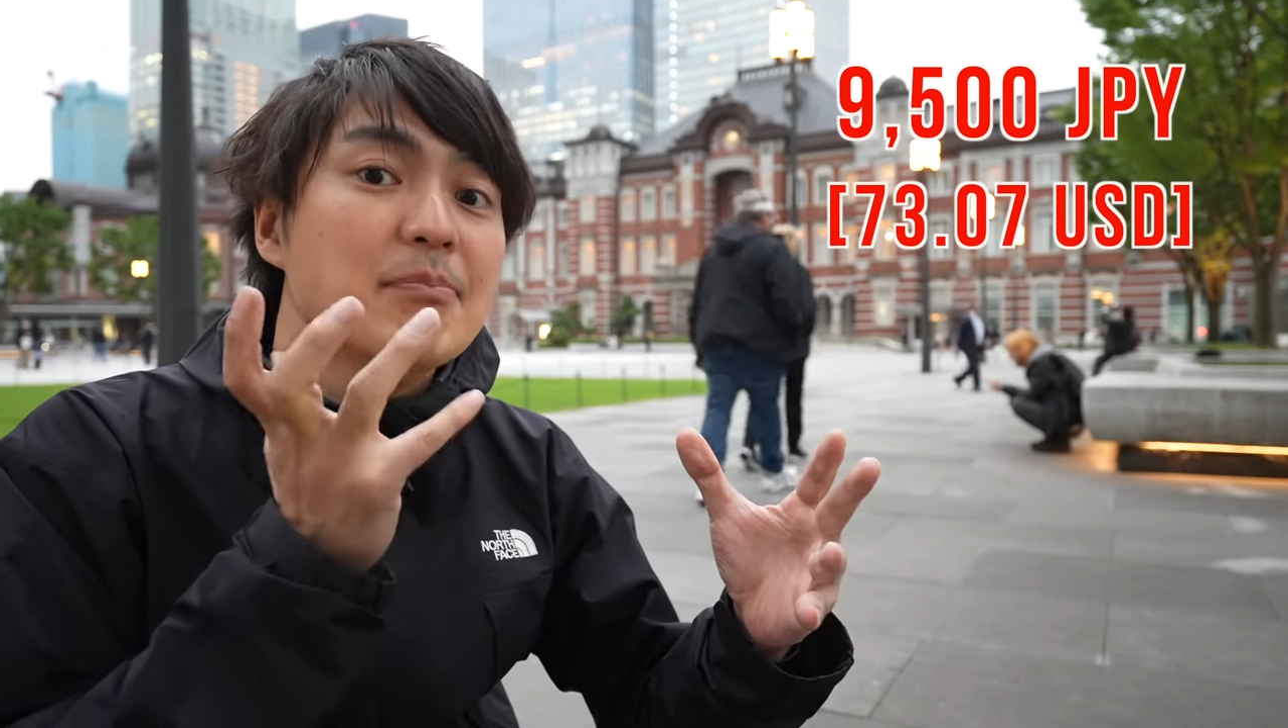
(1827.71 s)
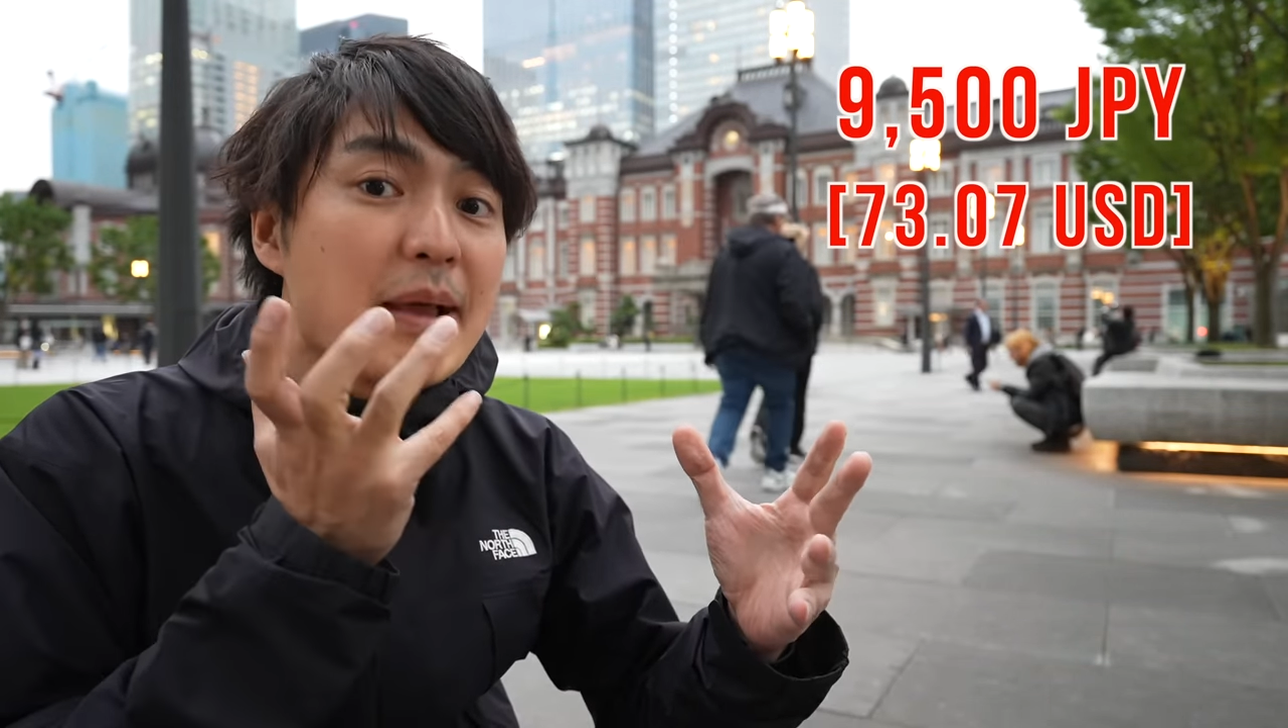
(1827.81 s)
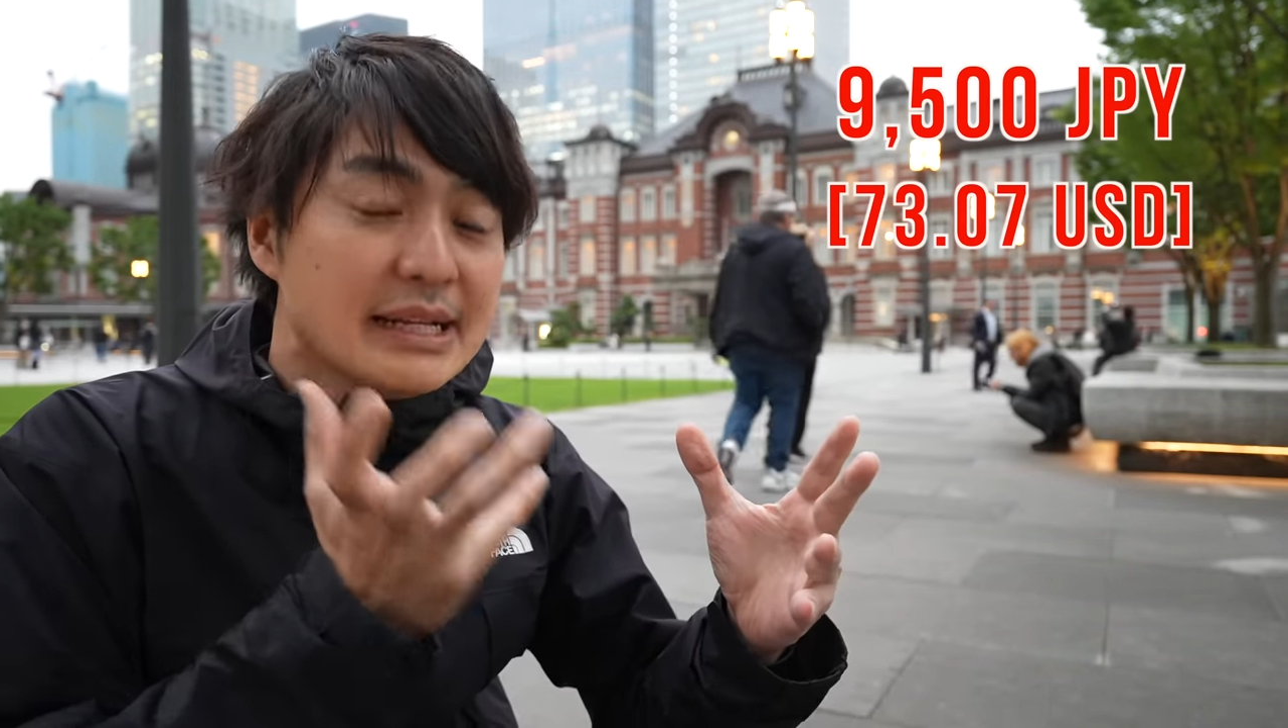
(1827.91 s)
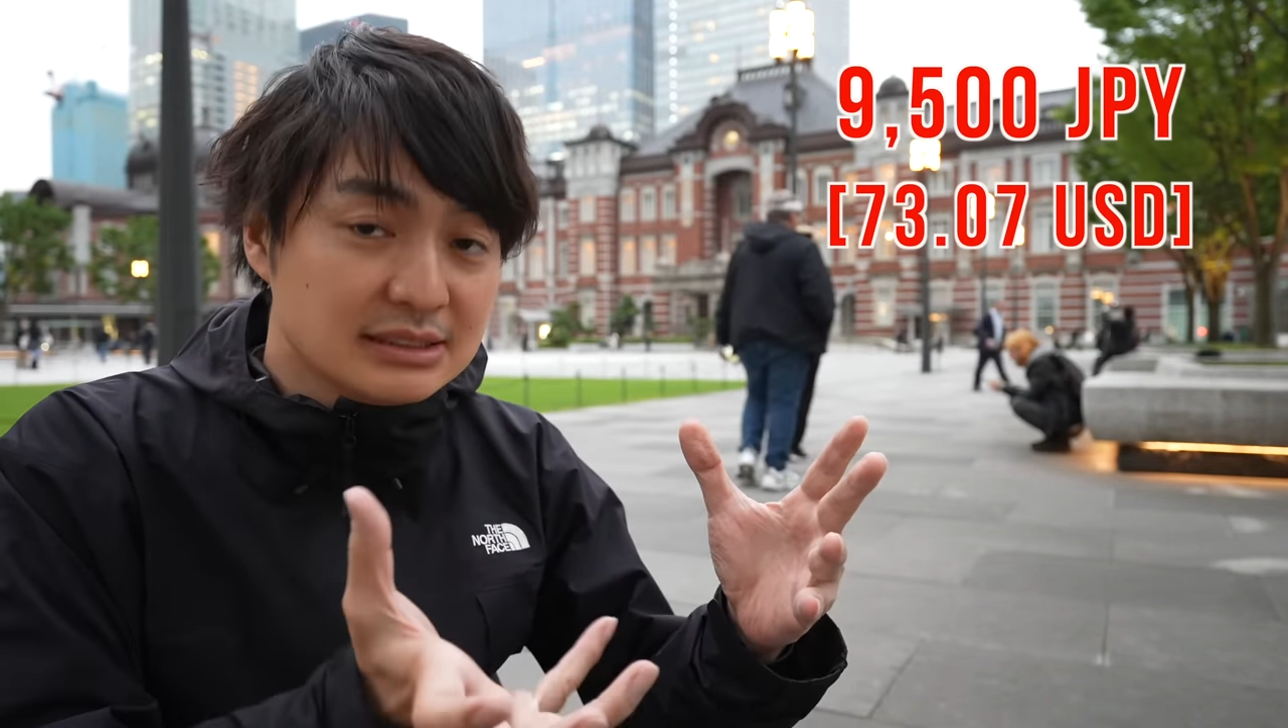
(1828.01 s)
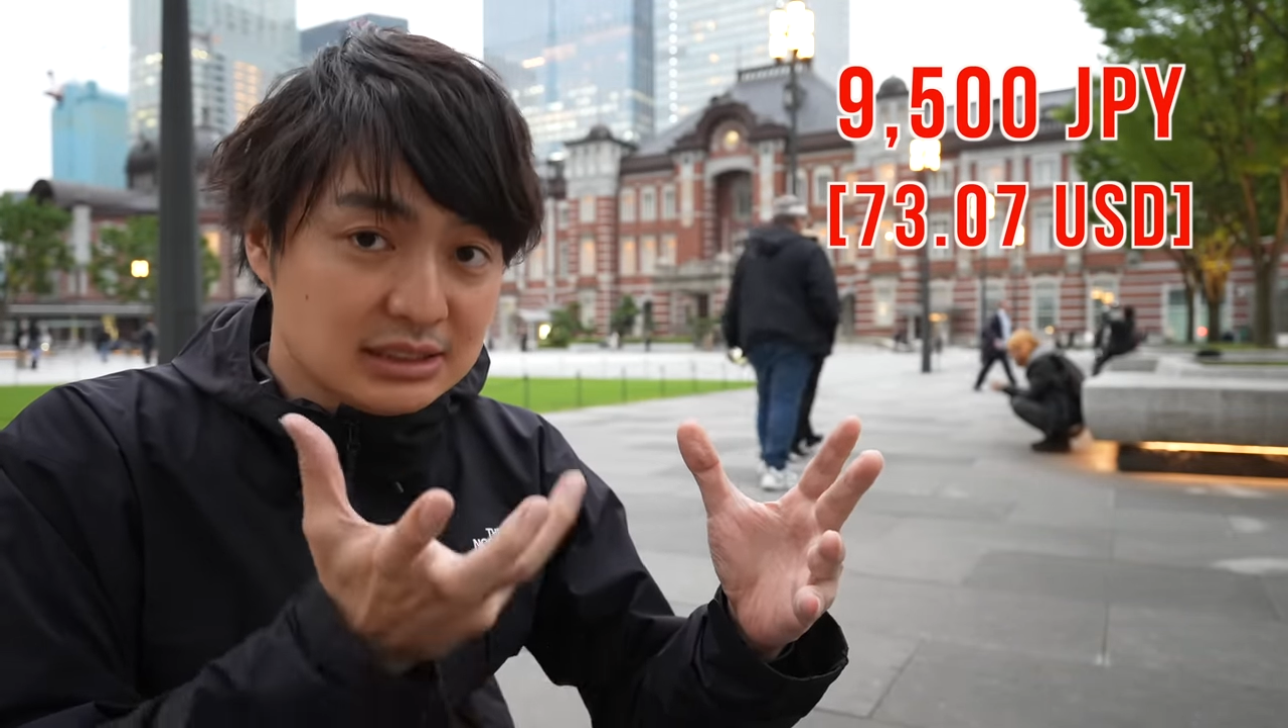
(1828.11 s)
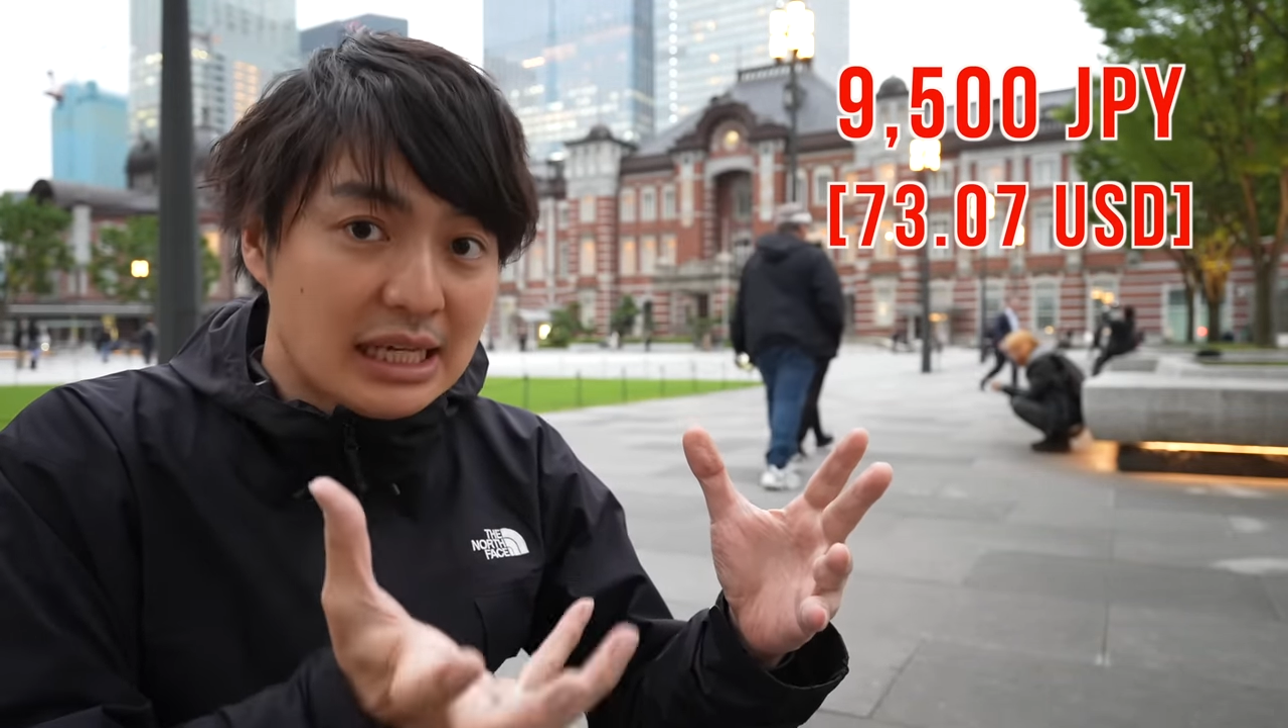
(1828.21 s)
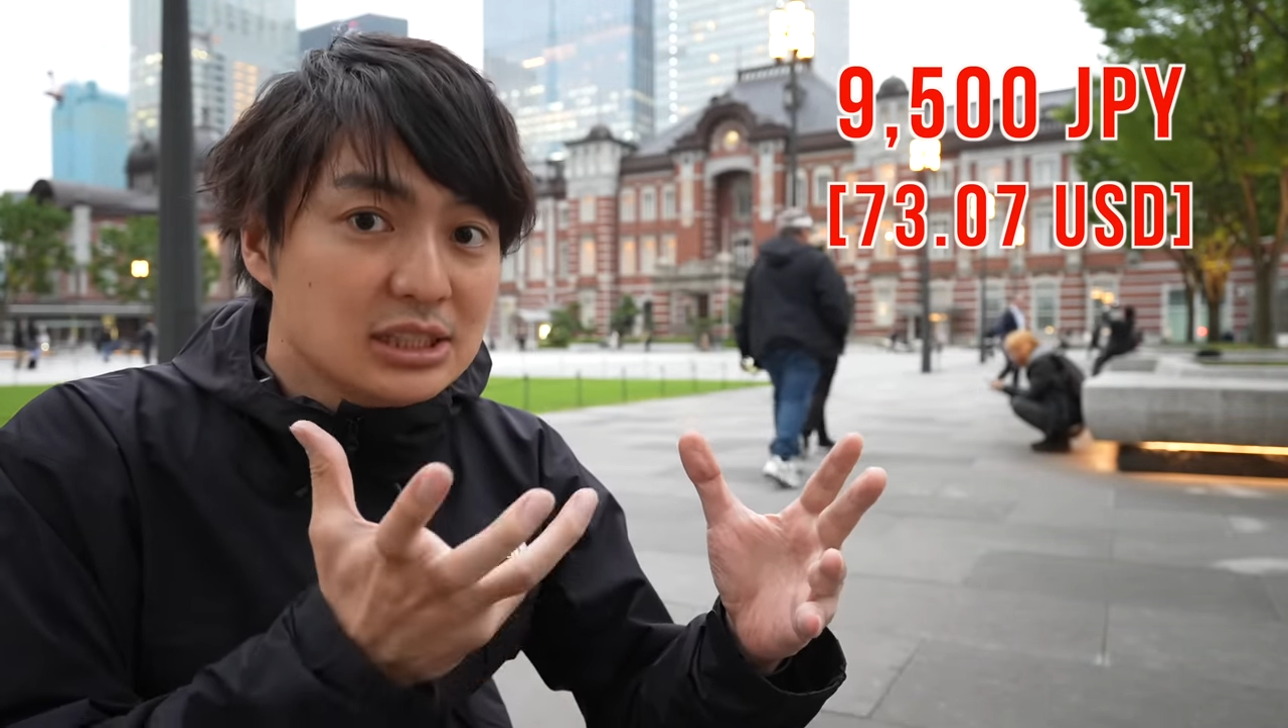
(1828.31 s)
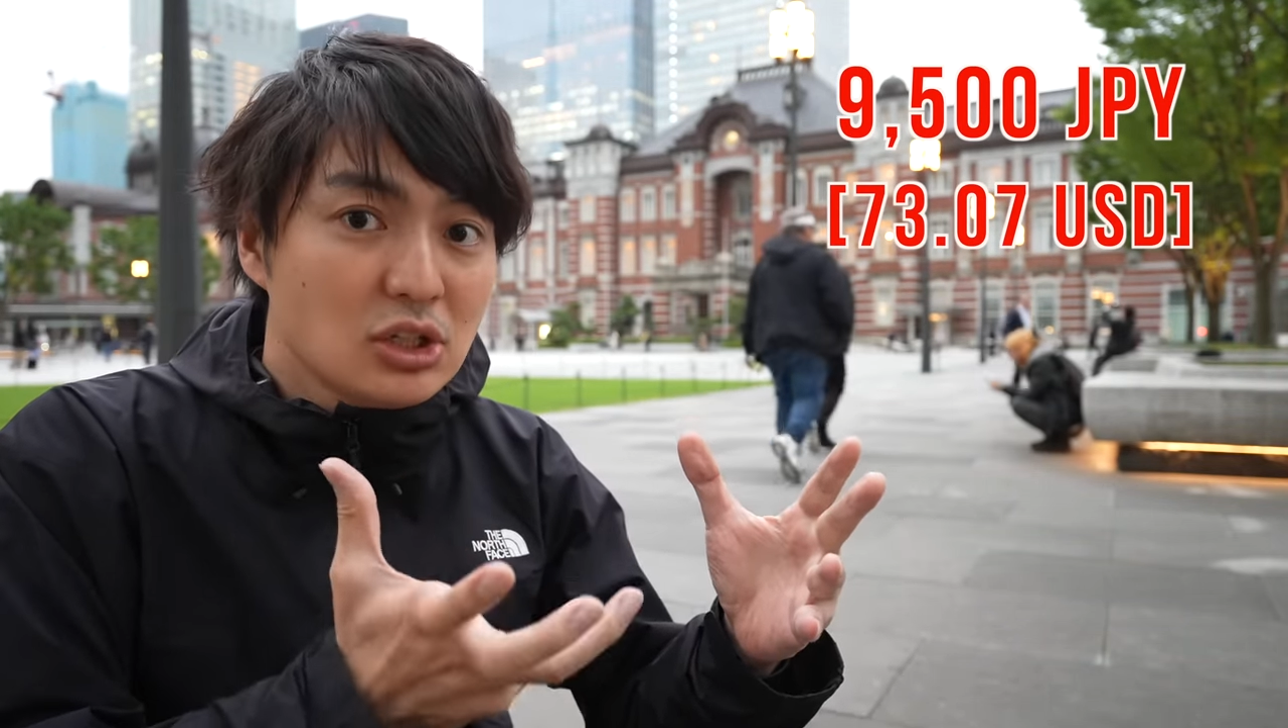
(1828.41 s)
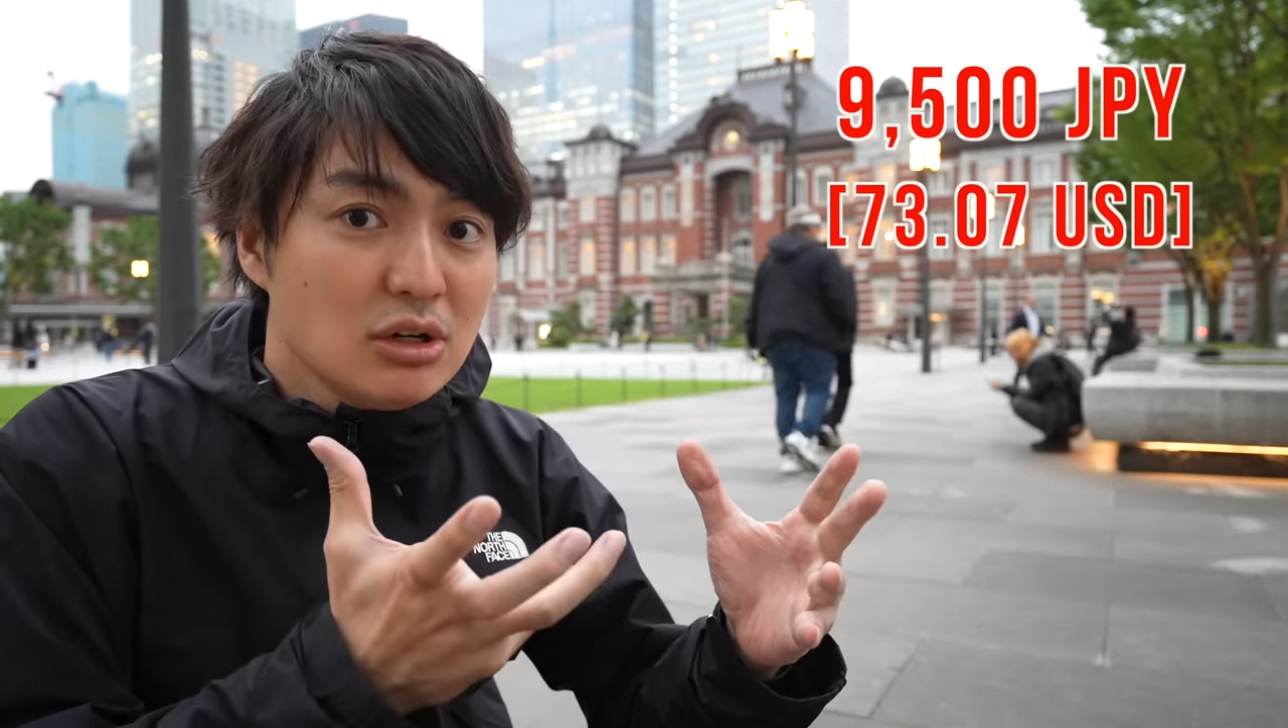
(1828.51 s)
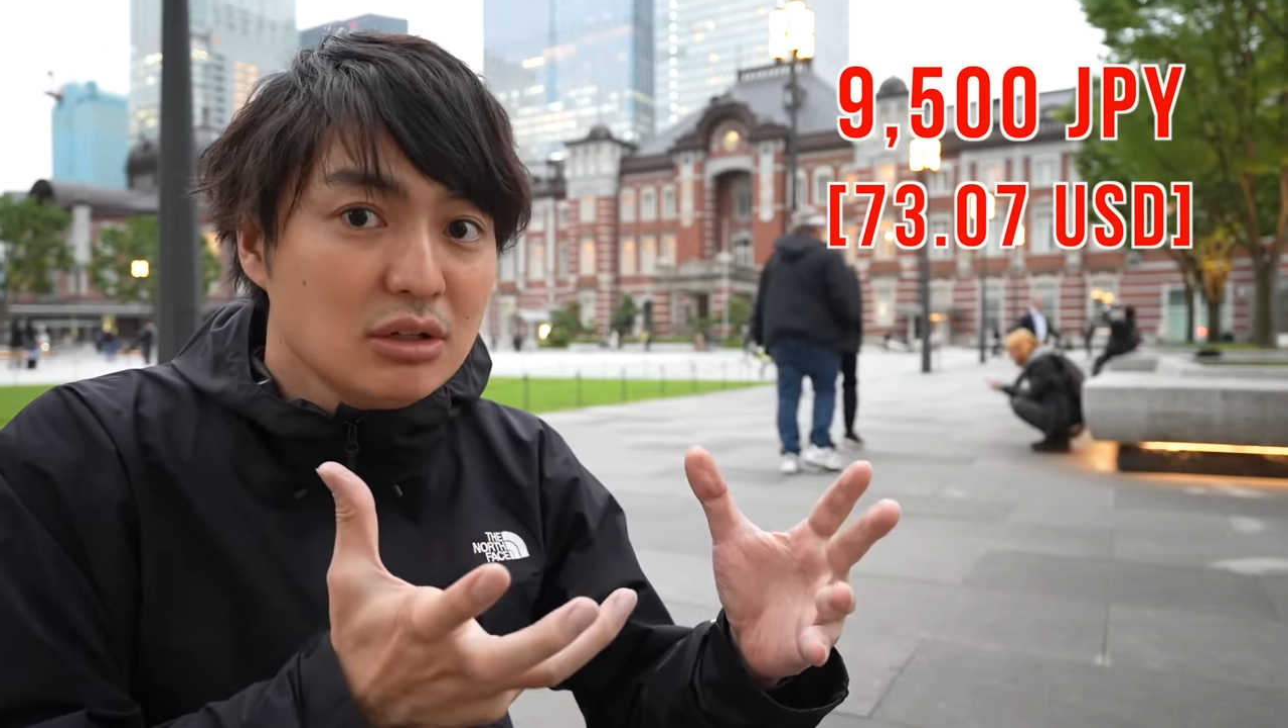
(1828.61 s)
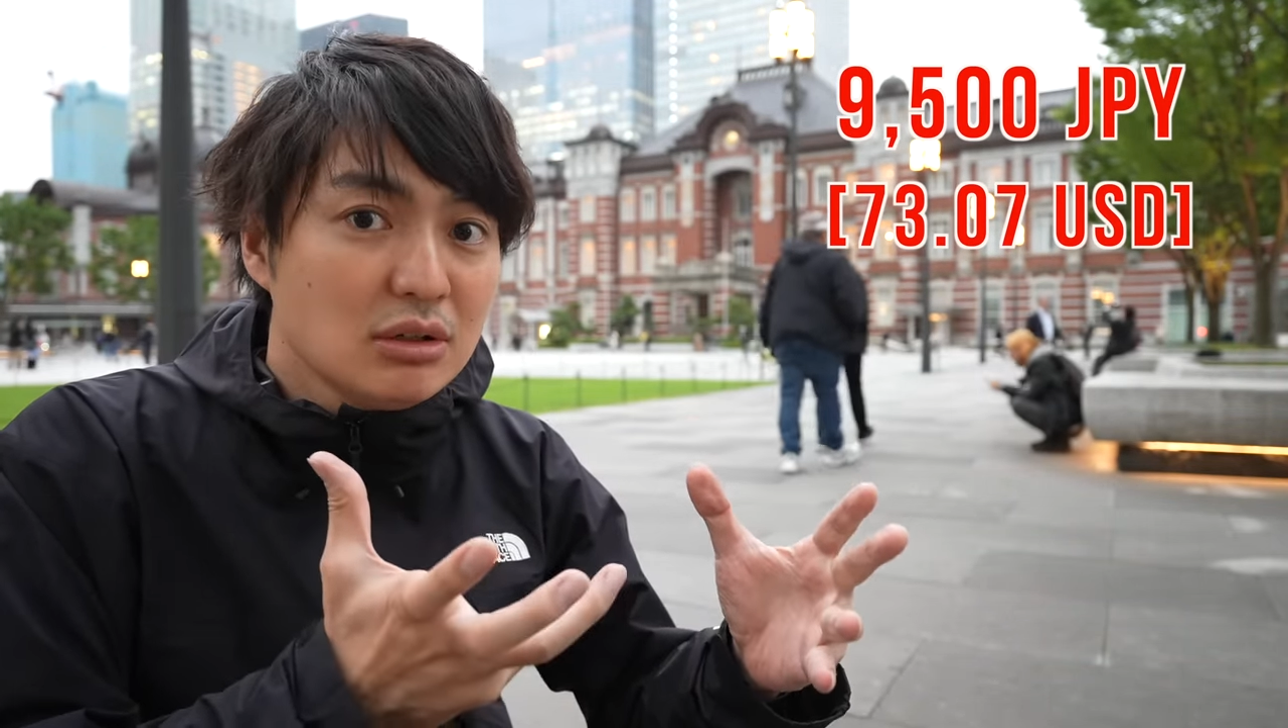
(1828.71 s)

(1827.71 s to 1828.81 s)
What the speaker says: main station.